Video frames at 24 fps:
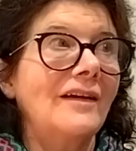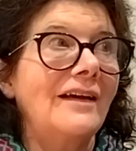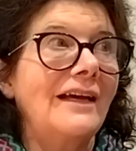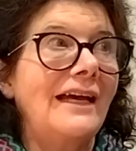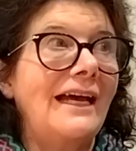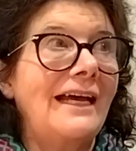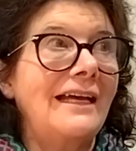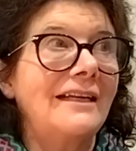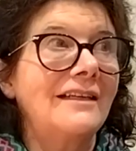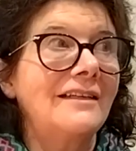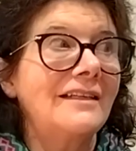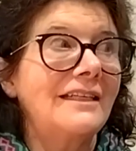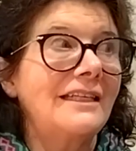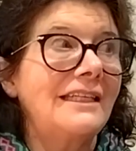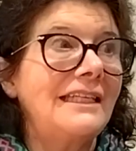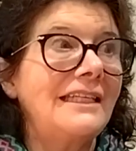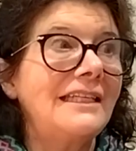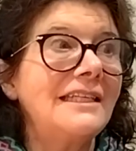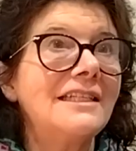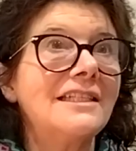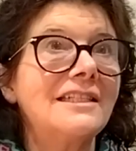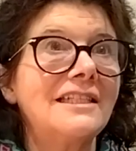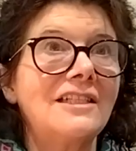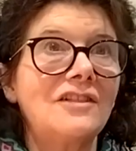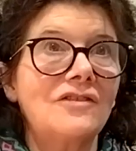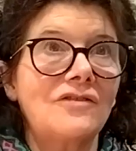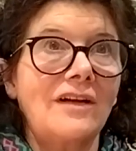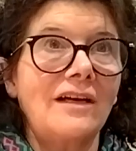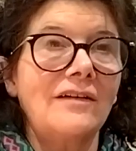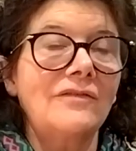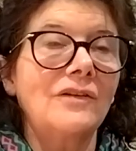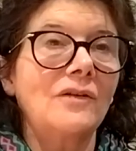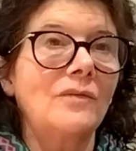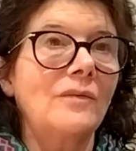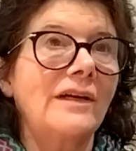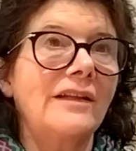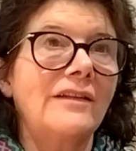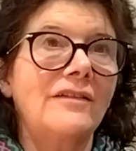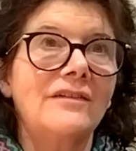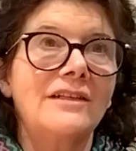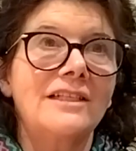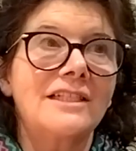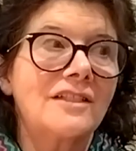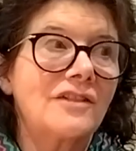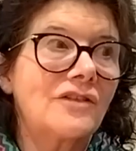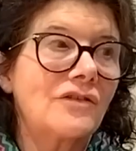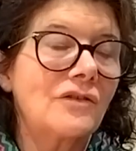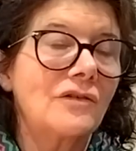and easy travel, whether
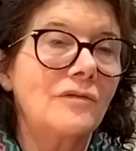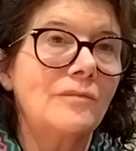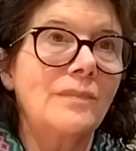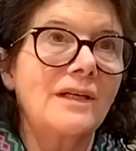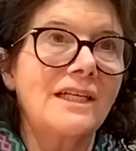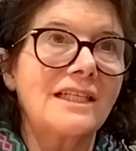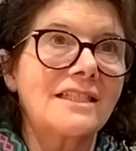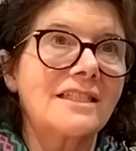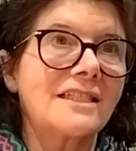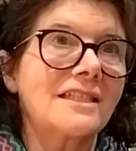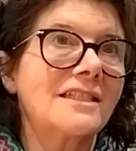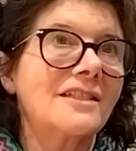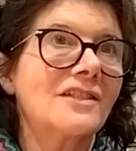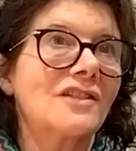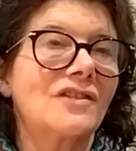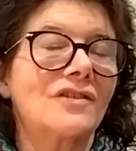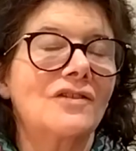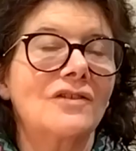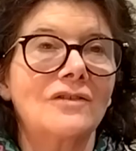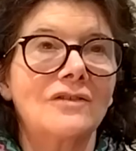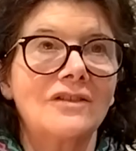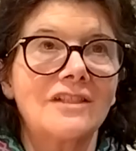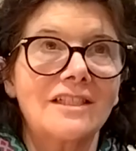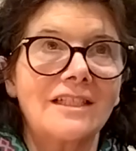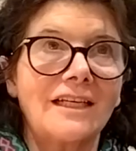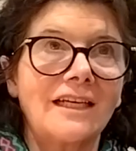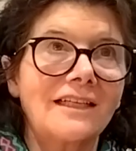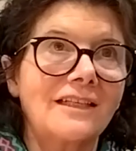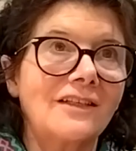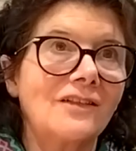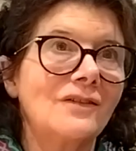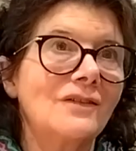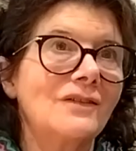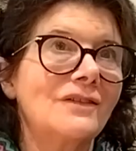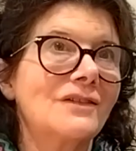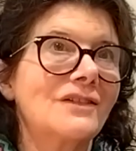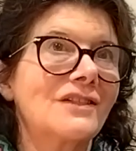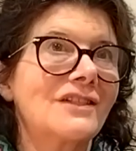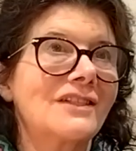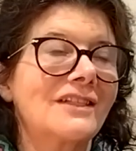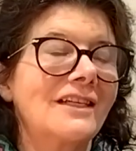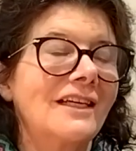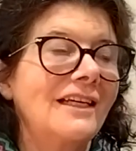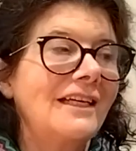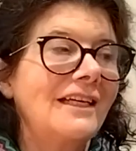it's through buses, through cycles,